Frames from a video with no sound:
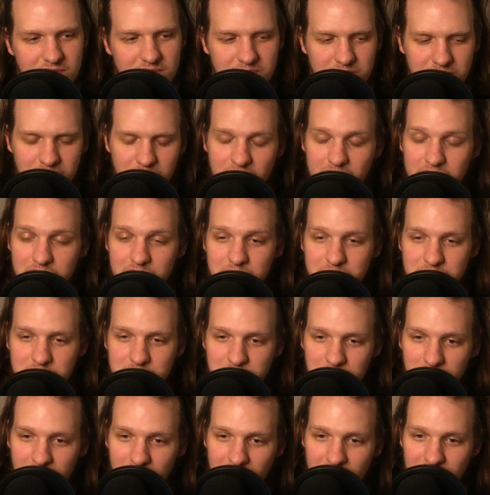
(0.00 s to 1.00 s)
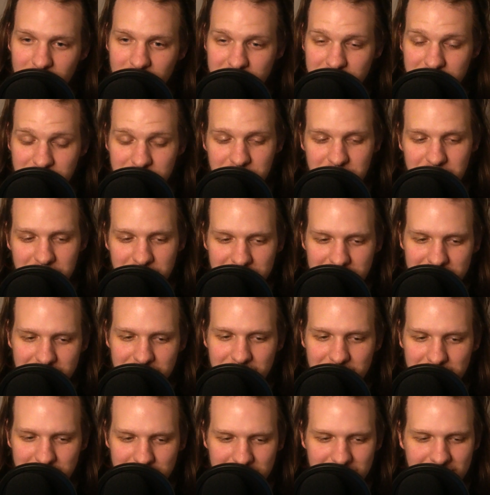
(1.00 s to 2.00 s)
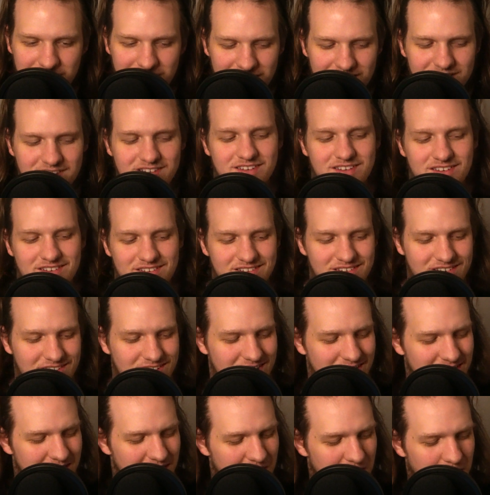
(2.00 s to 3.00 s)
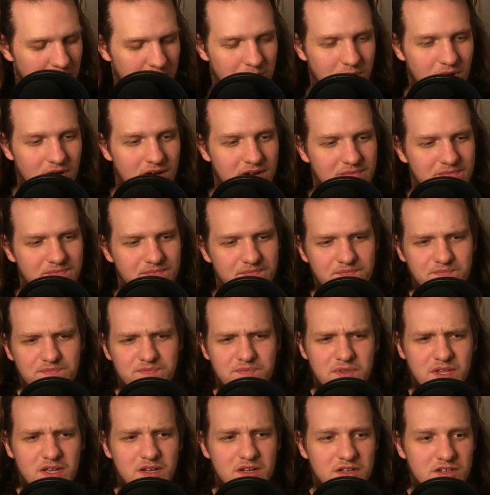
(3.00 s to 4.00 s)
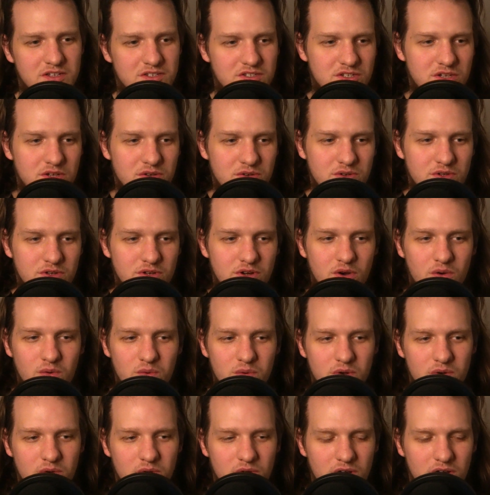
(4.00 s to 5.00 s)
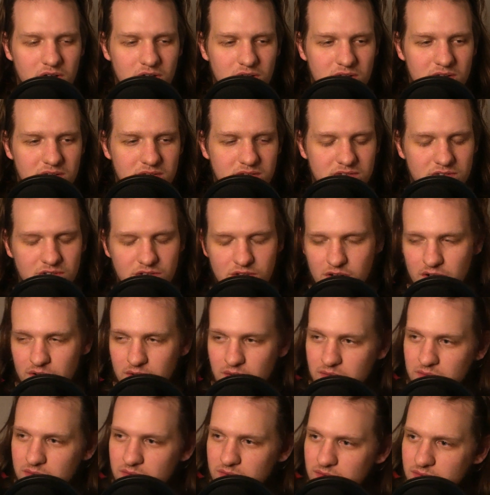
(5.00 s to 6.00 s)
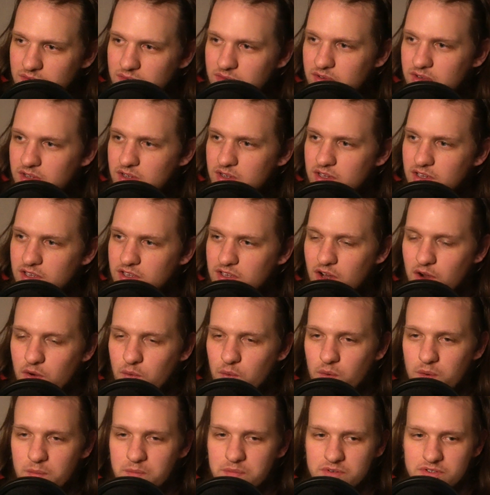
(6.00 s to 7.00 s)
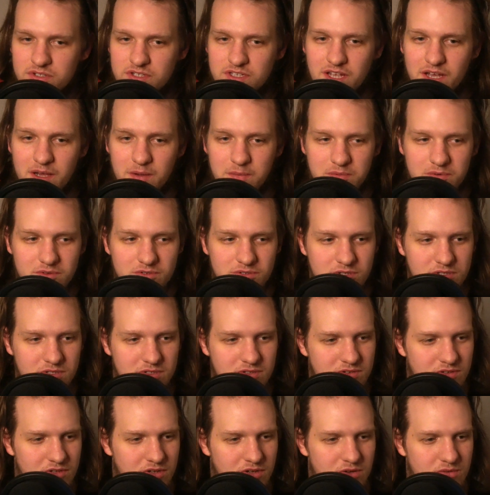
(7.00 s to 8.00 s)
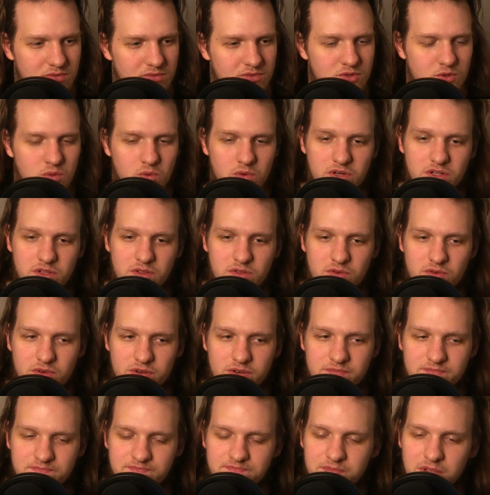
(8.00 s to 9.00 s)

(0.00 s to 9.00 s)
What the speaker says: Made them smile like cheese nips. But, so, we were, young whippersnappers, 23.